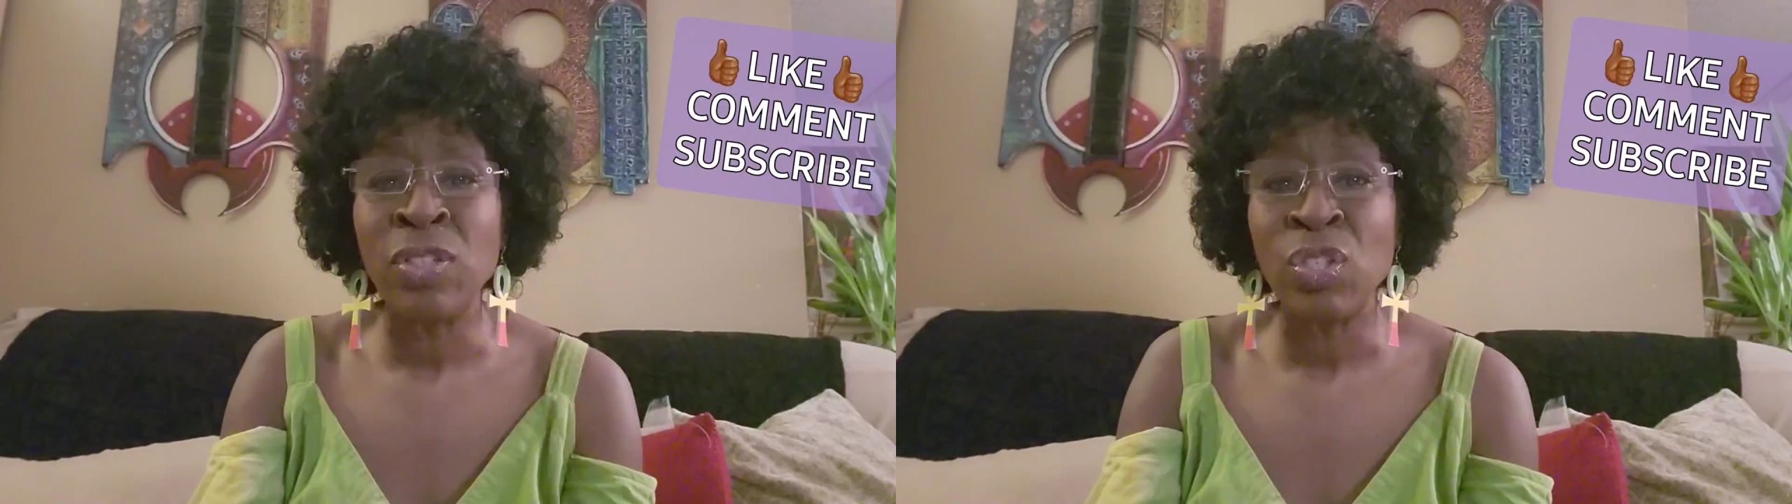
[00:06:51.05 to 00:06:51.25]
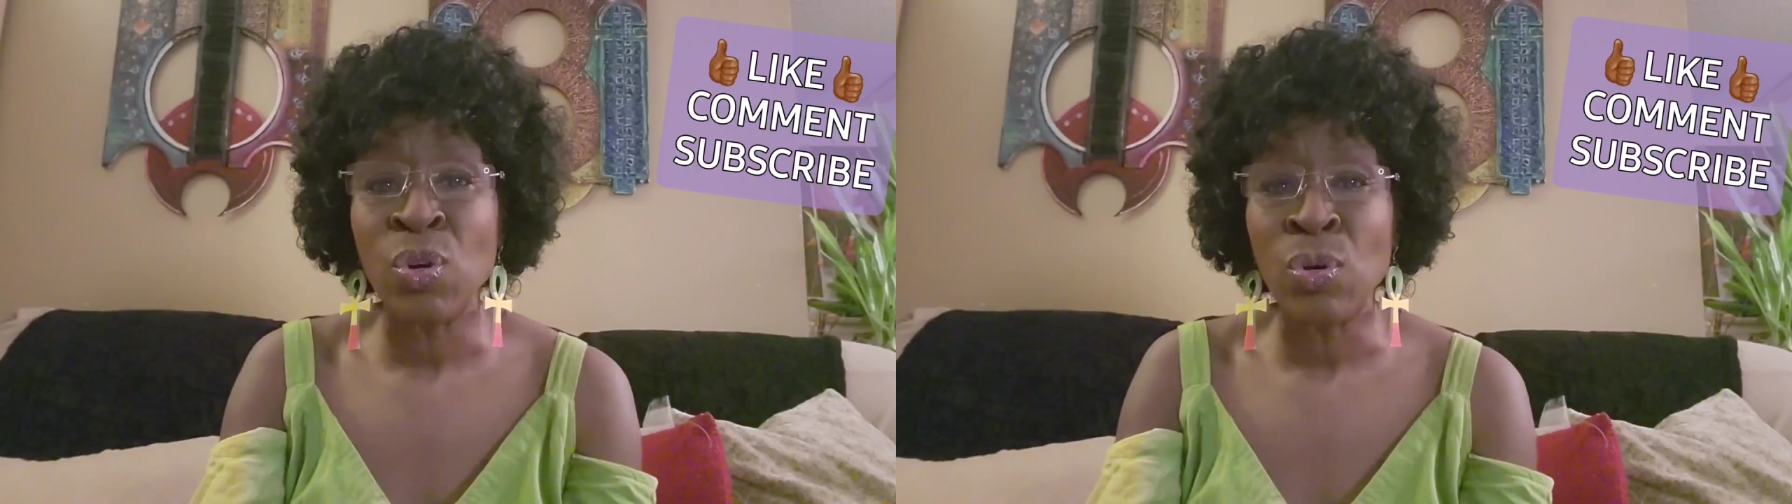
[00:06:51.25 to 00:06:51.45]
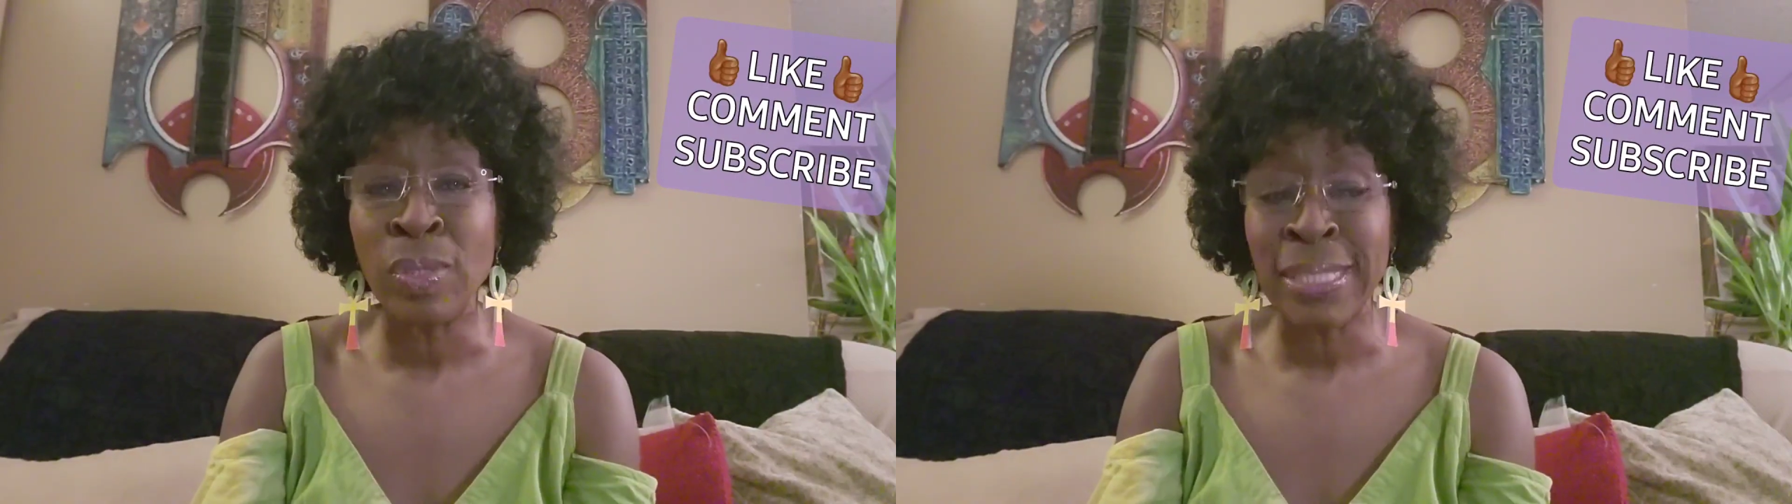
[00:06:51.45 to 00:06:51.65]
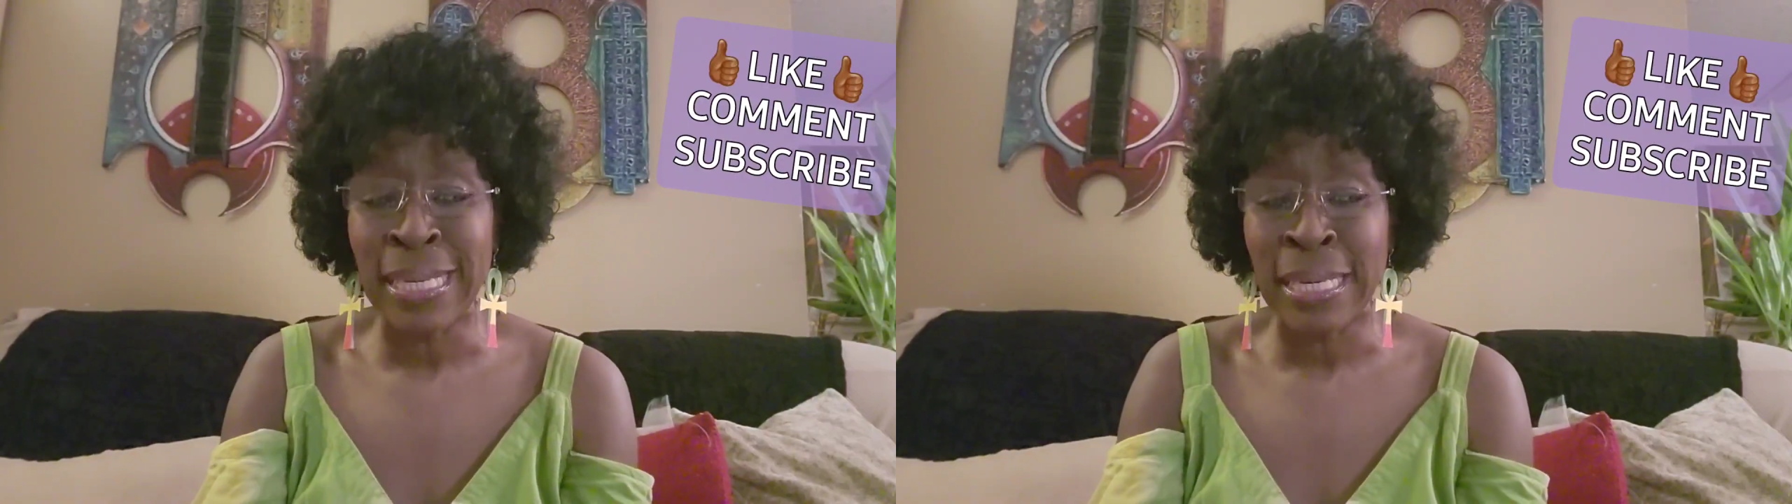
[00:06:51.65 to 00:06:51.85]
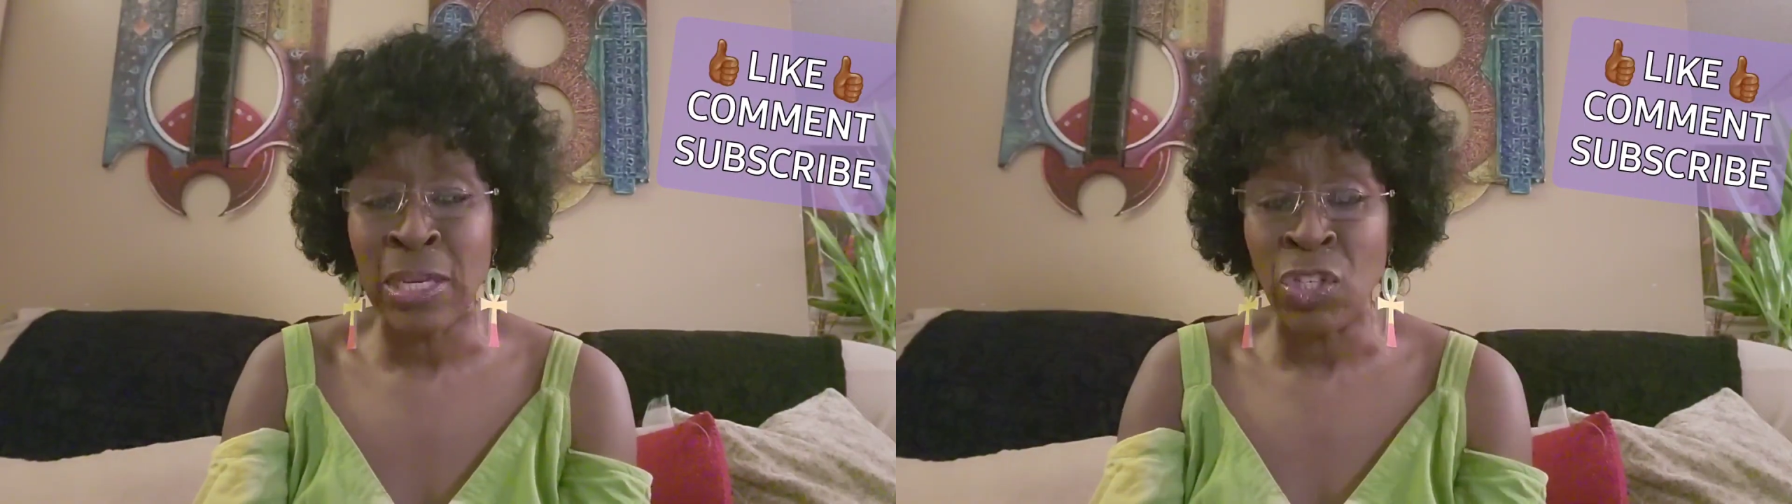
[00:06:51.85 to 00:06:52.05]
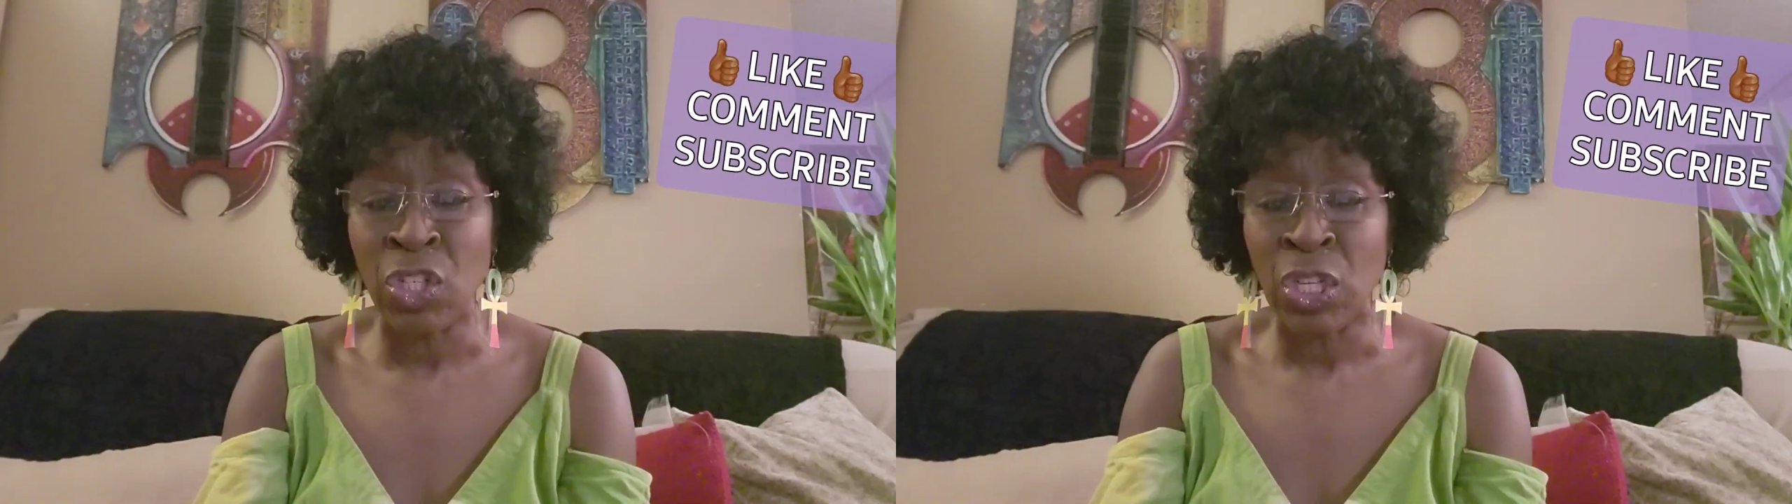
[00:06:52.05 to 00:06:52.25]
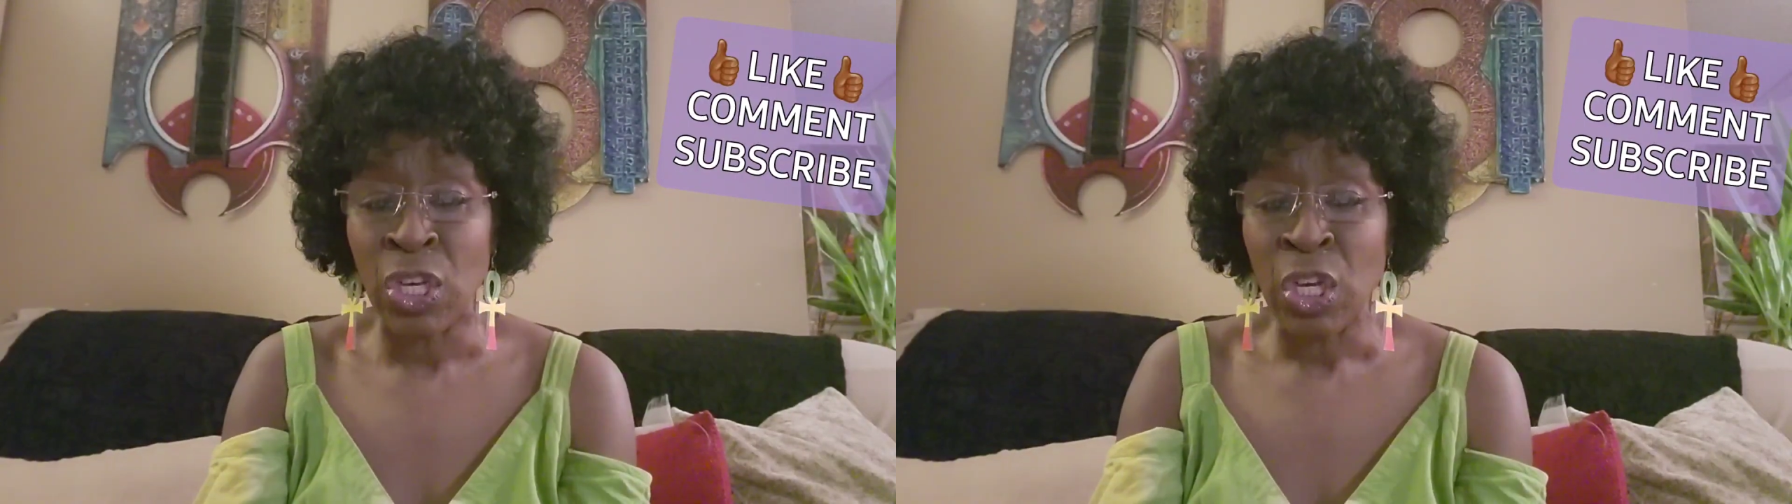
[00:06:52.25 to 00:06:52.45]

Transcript: songs each